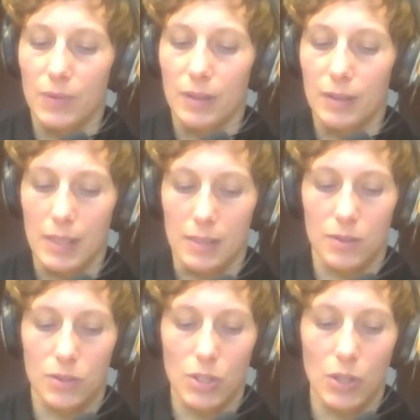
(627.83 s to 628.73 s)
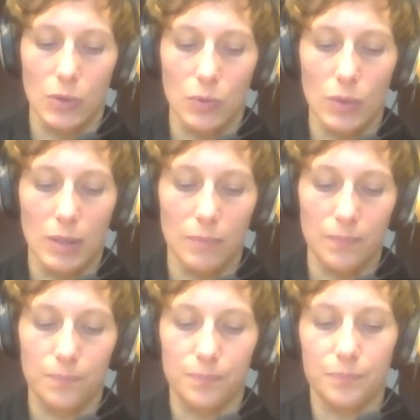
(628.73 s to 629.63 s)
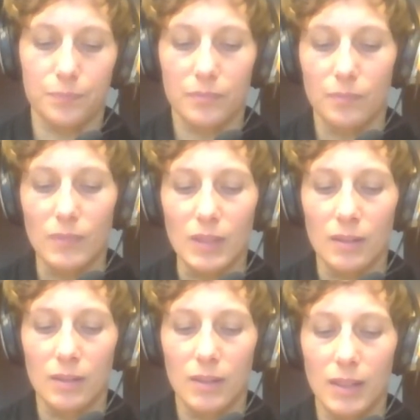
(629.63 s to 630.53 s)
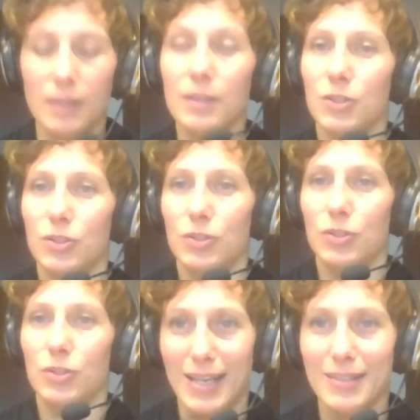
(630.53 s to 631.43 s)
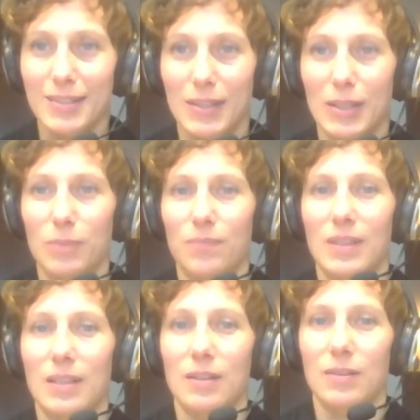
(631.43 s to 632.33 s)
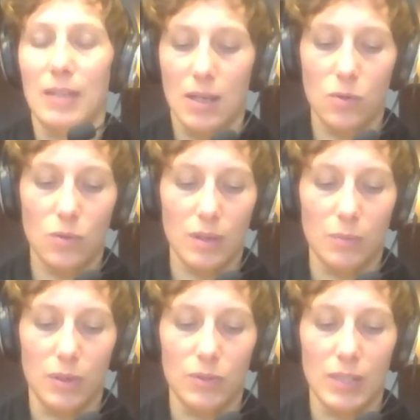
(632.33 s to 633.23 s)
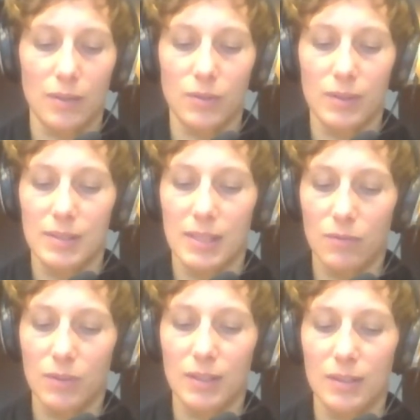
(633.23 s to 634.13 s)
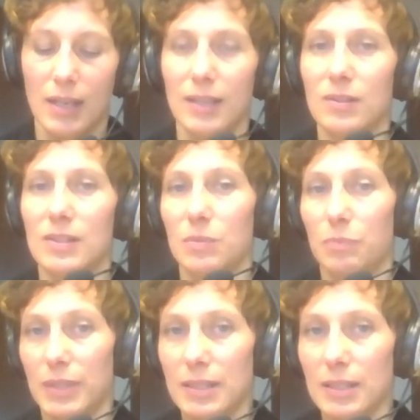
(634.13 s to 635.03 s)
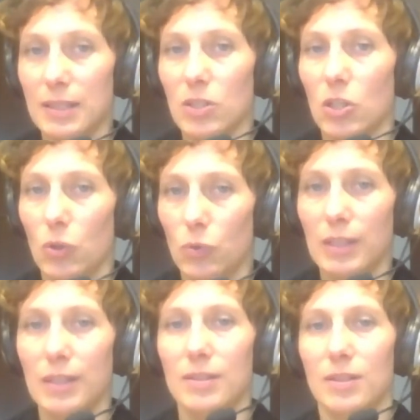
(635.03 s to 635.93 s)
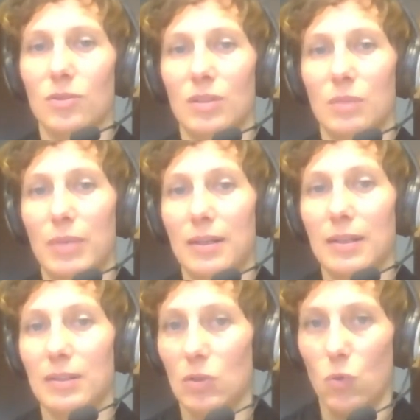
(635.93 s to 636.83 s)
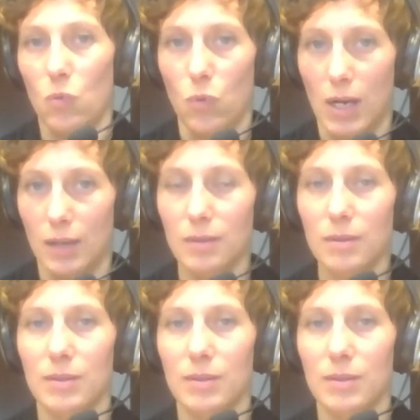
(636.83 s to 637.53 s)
Yes, so in addition to that, there are now about 179 species only listed on Appendix 1.